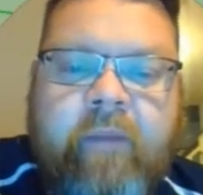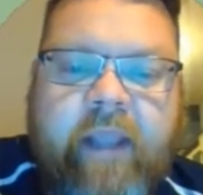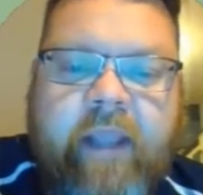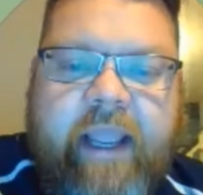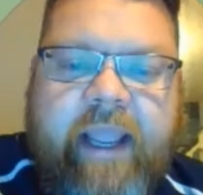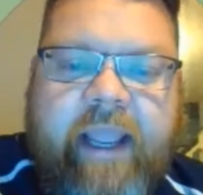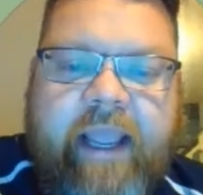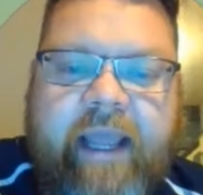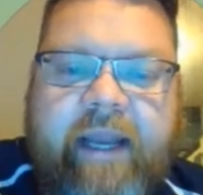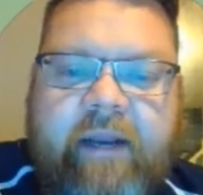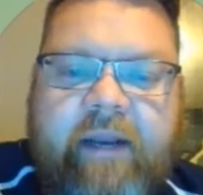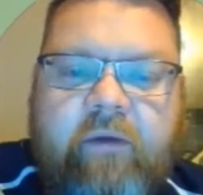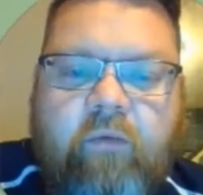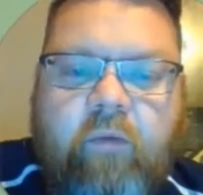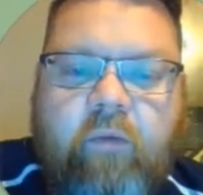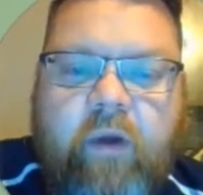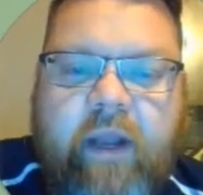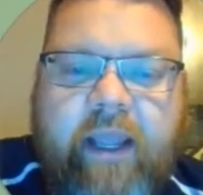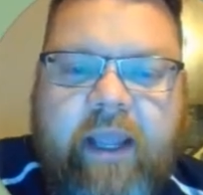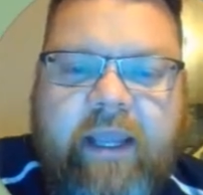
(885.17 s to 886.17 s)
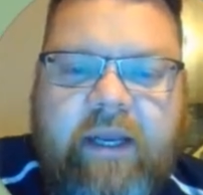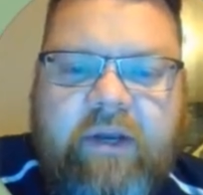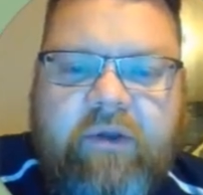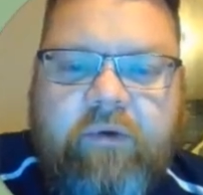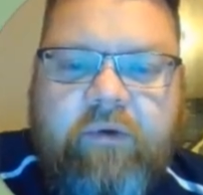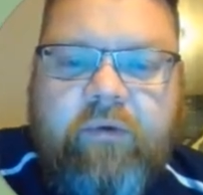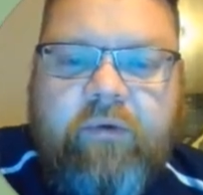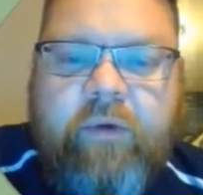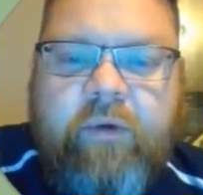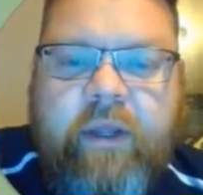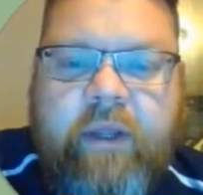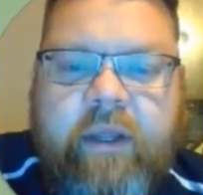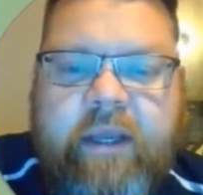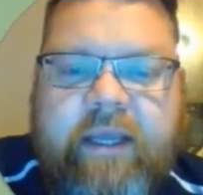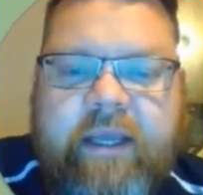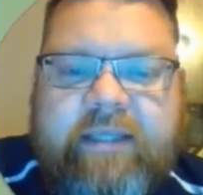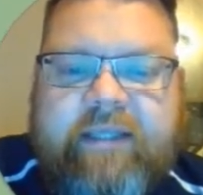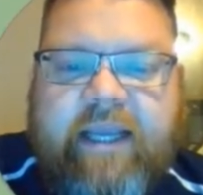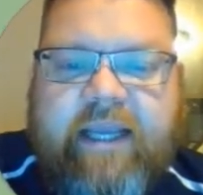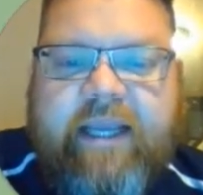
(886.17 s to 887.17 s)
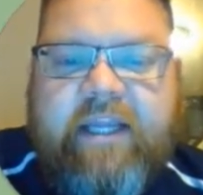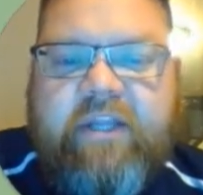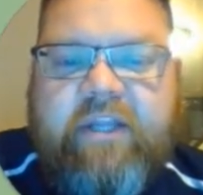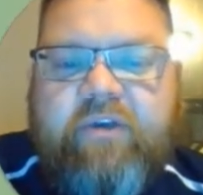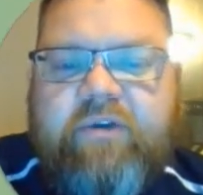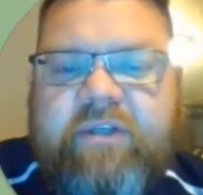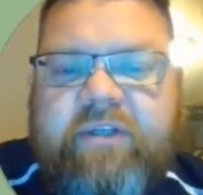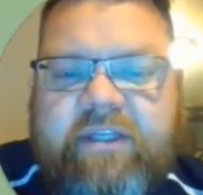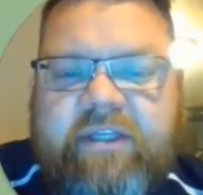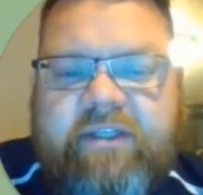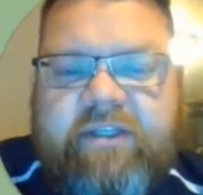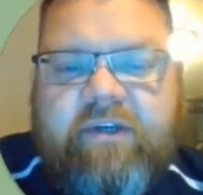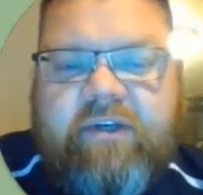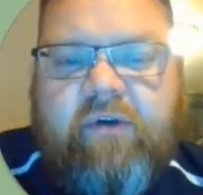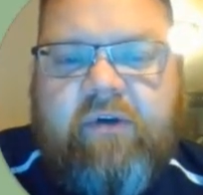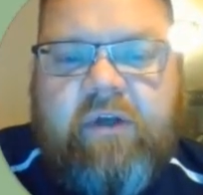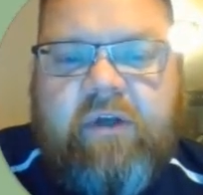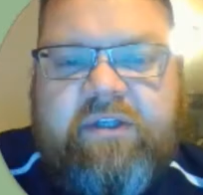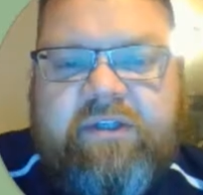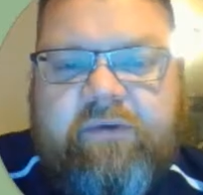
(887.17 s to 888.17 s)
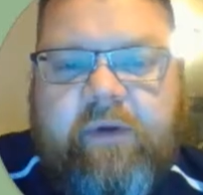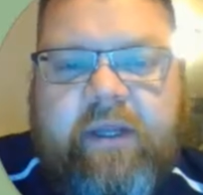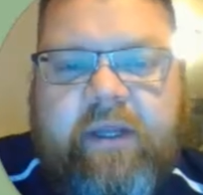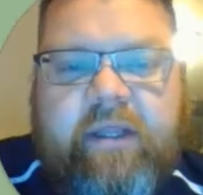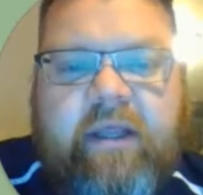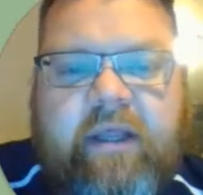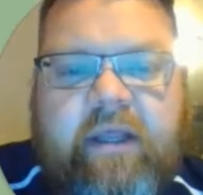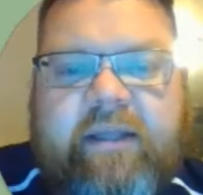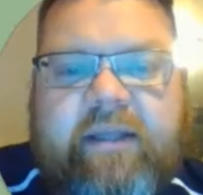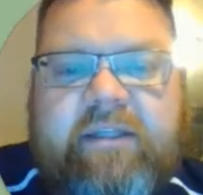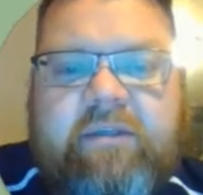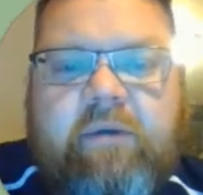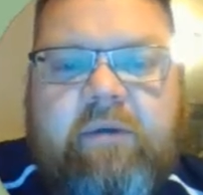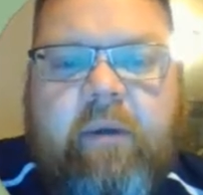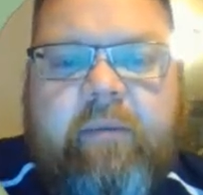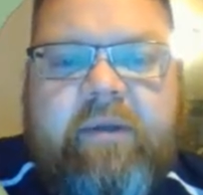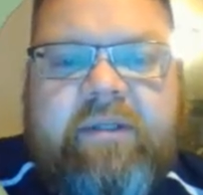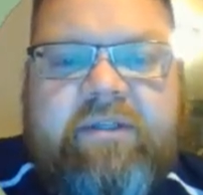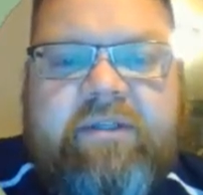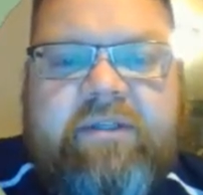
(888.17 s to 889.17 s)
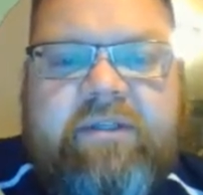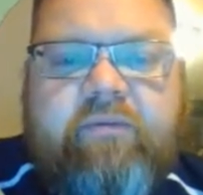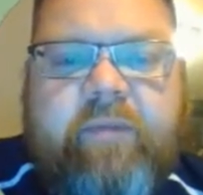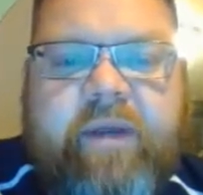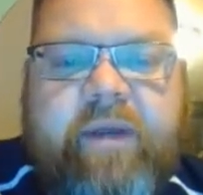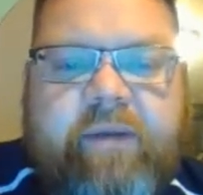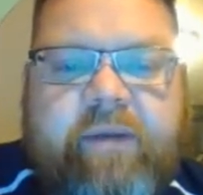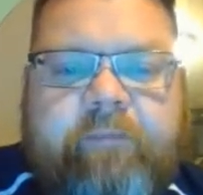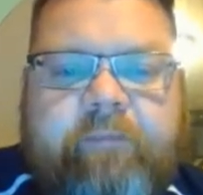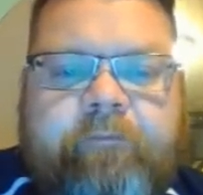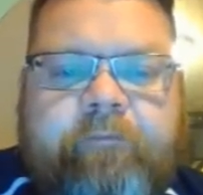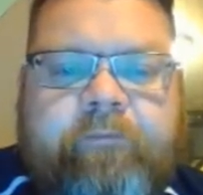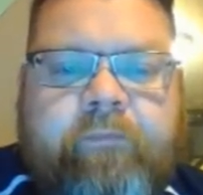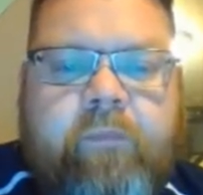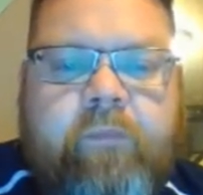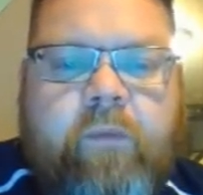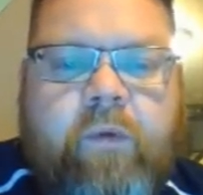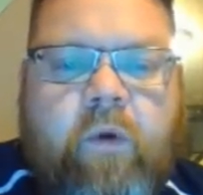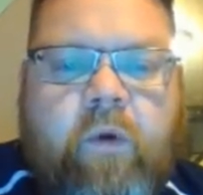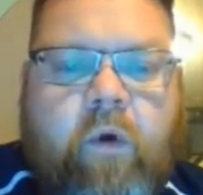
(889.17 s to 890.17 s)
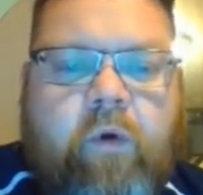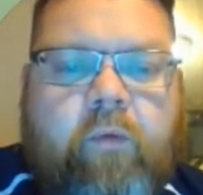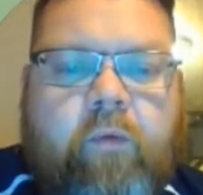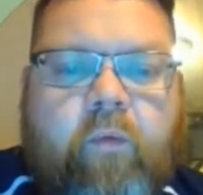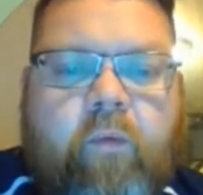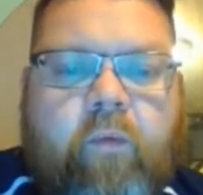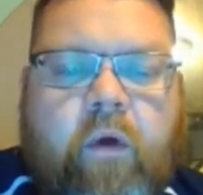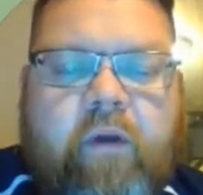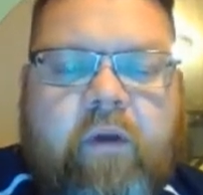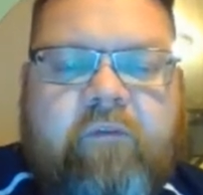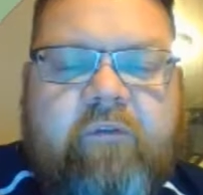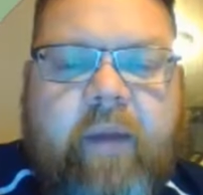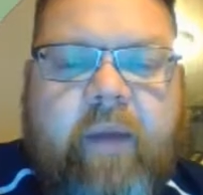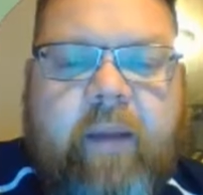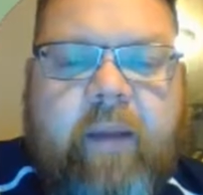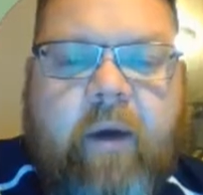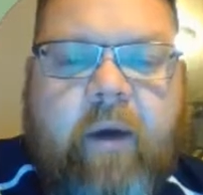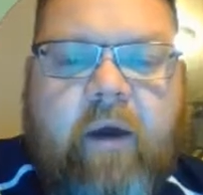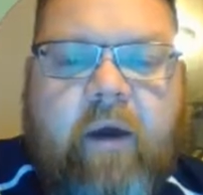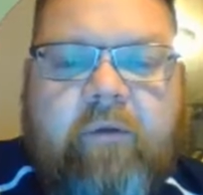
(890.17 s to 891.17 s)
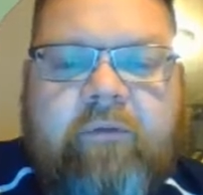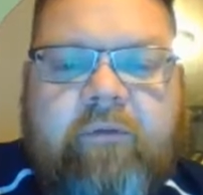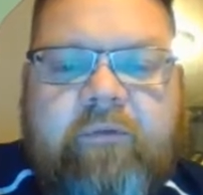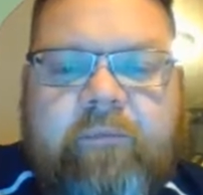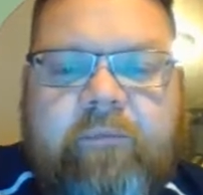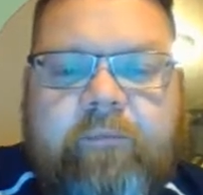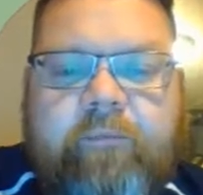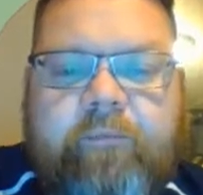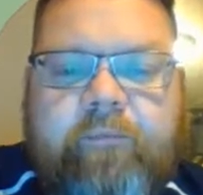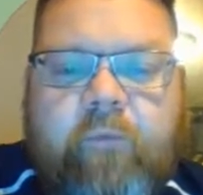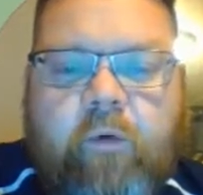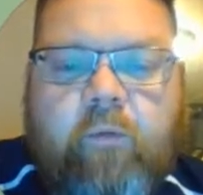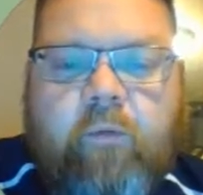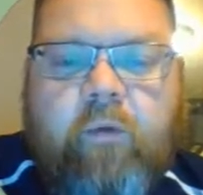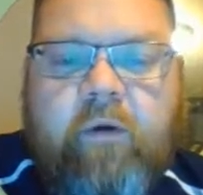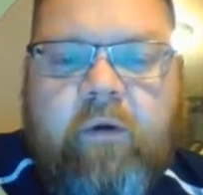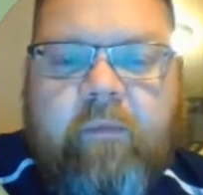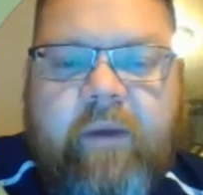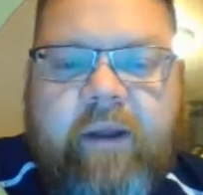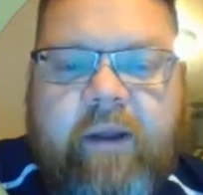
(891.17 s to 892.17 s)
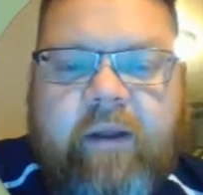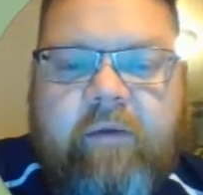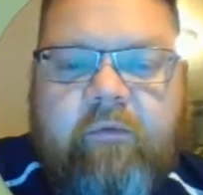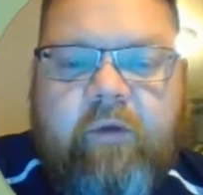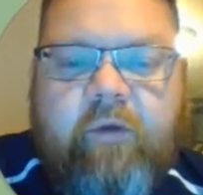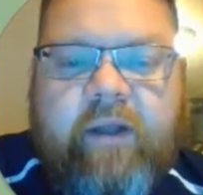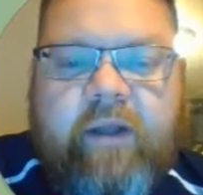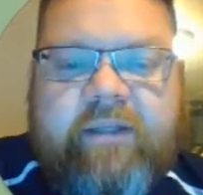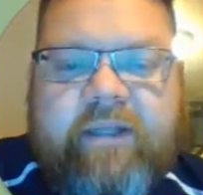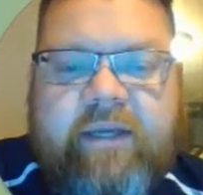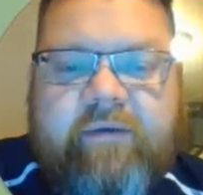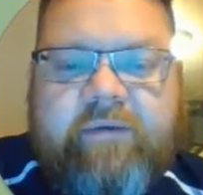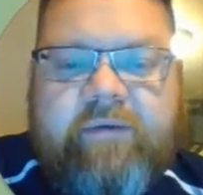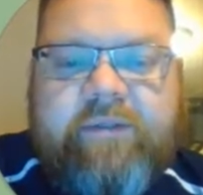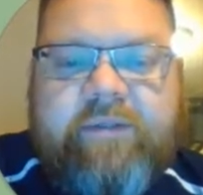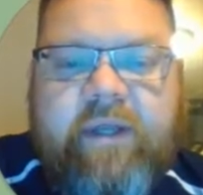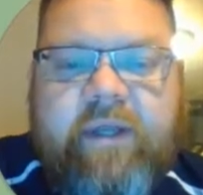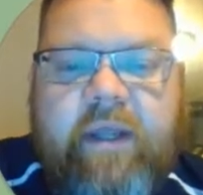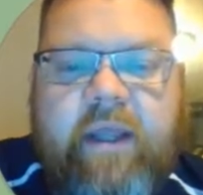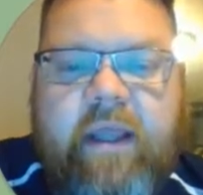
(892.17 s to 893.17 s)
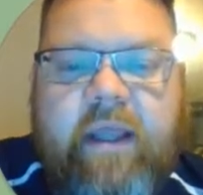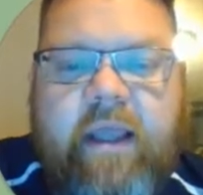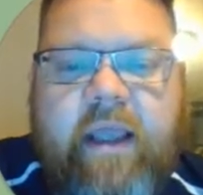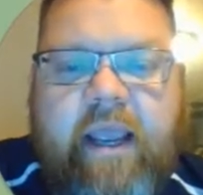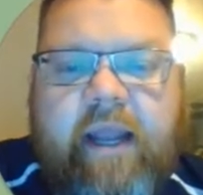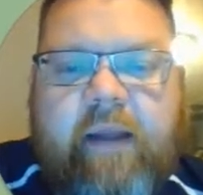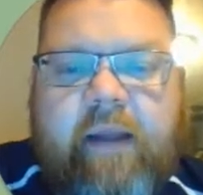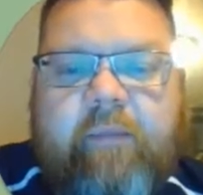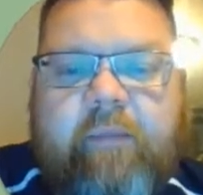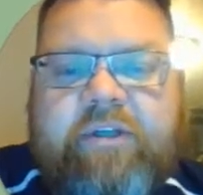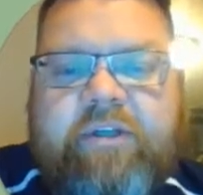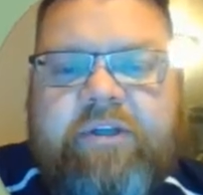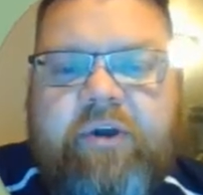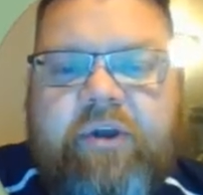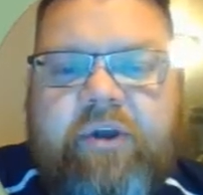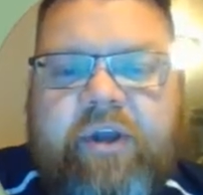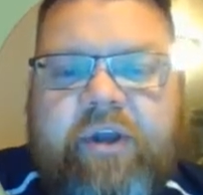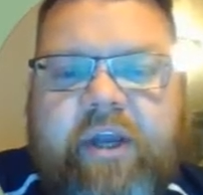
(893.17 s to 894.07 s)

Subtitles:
And what I can do is I can use this to draw straight lines. So I'm going to zoom in on one of my models, or one of my rectangles. And I'm going to show you